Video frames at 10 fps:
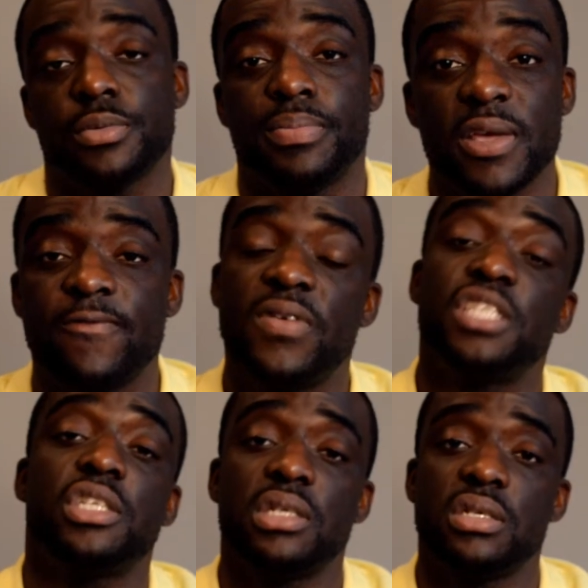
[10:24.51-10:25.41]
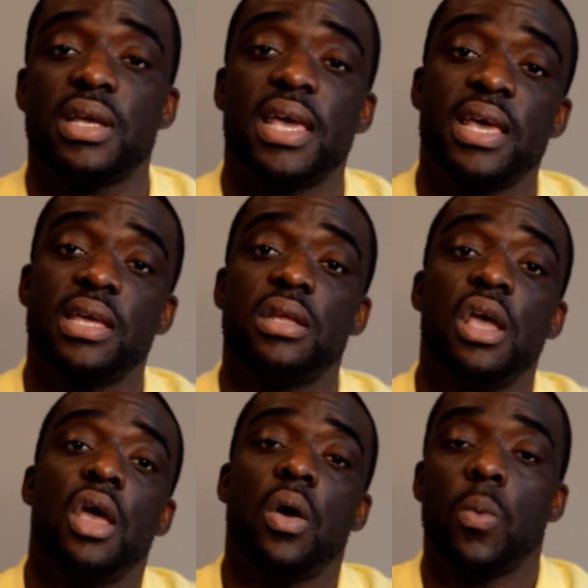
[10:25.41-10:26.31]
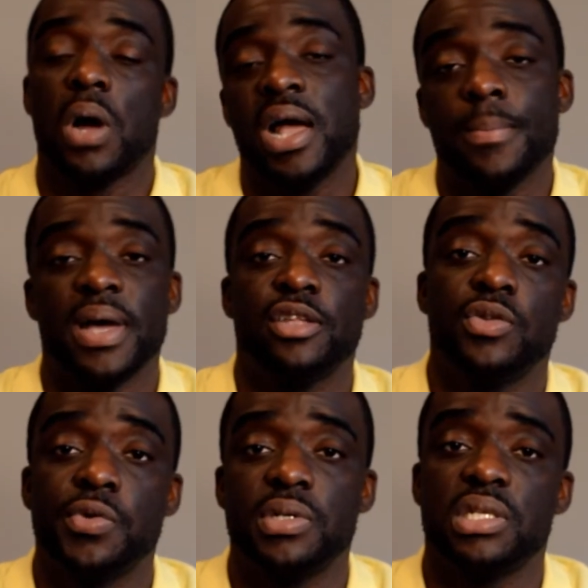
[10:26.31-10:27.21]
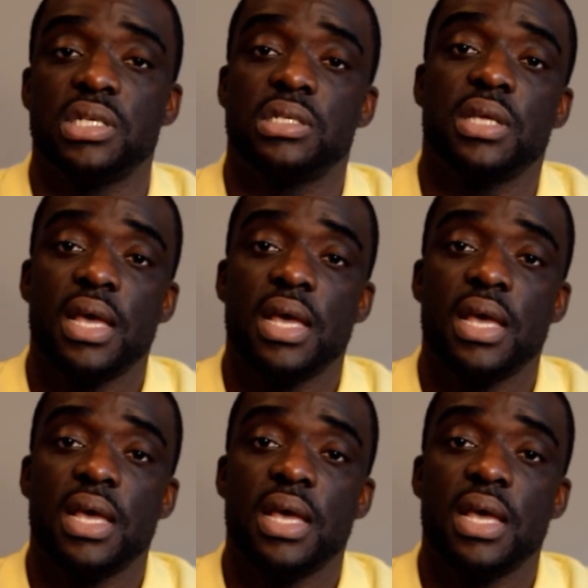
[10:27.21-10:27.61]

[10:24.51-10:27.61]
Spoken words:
big vision in your head. Why am I doing this?